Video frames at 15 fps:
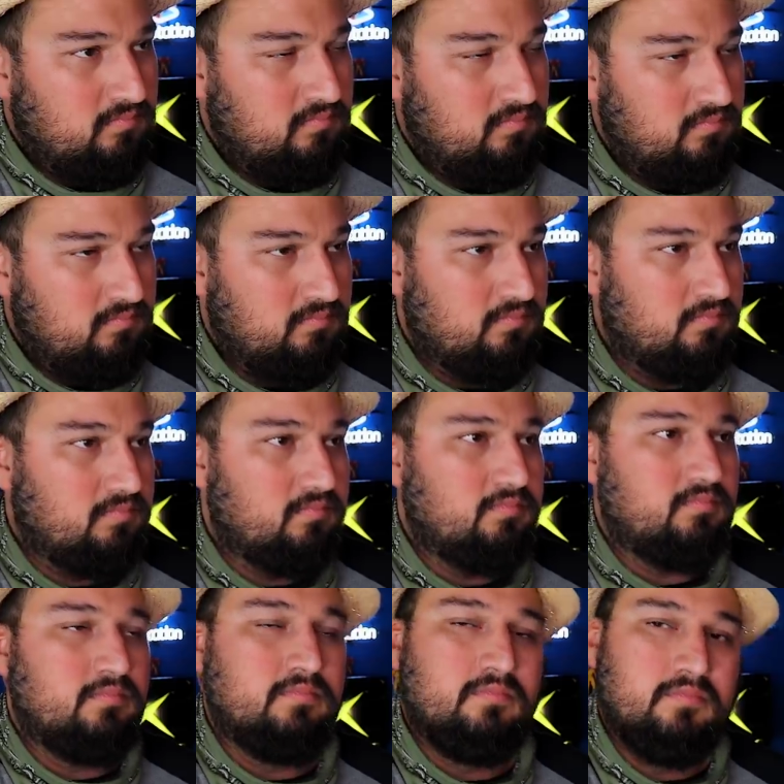
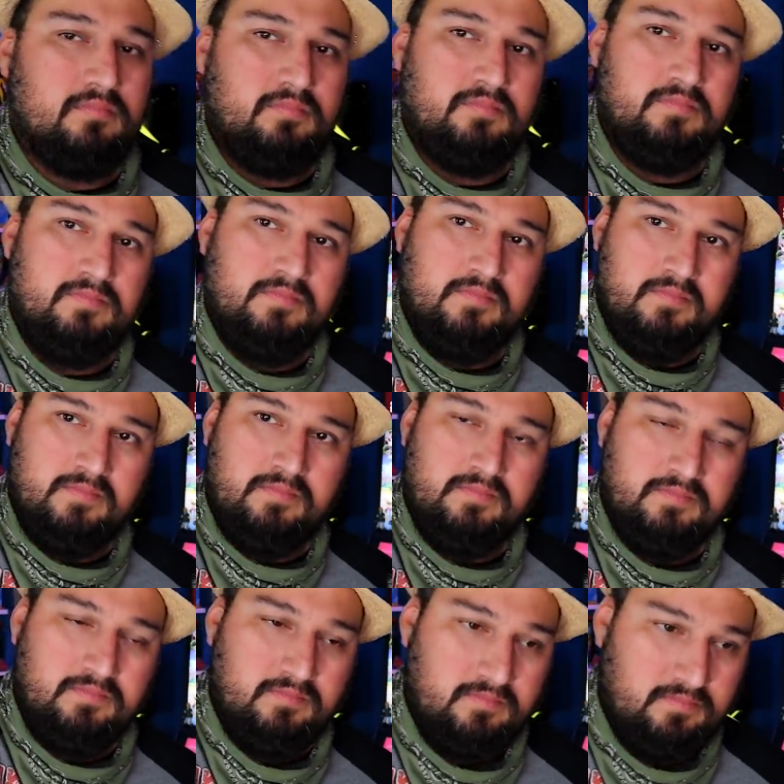
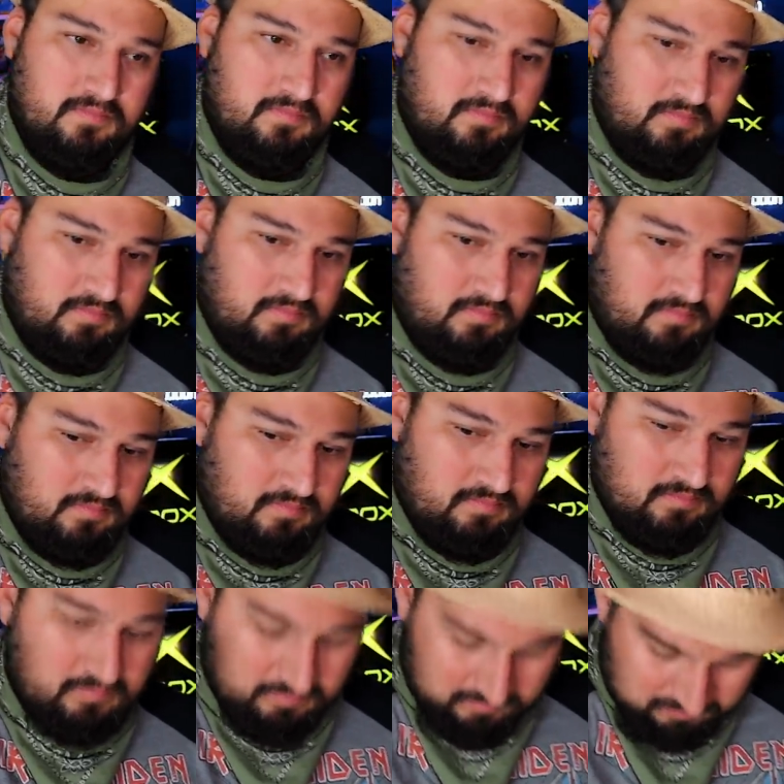
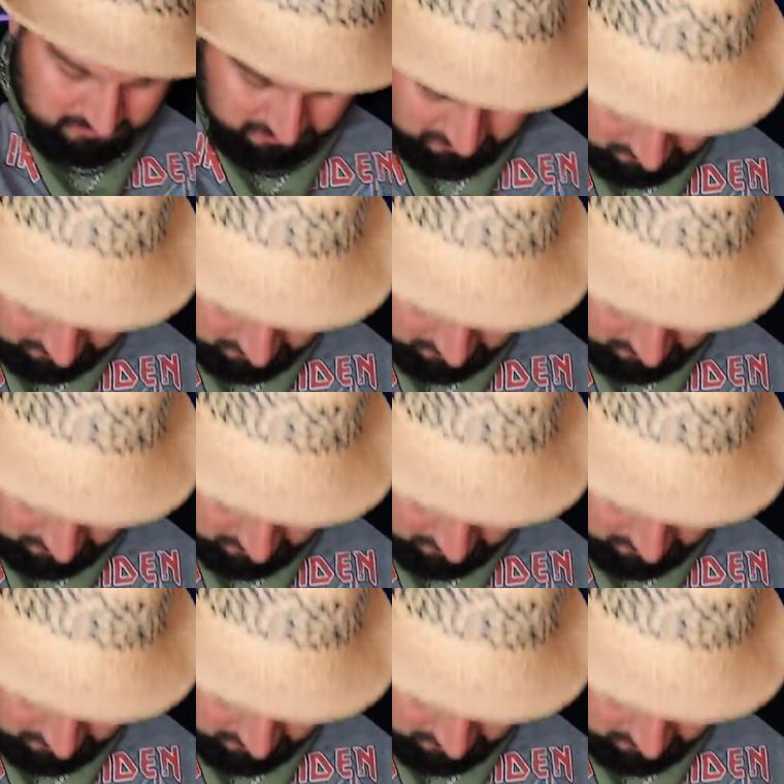No words are spoken by the person on screen.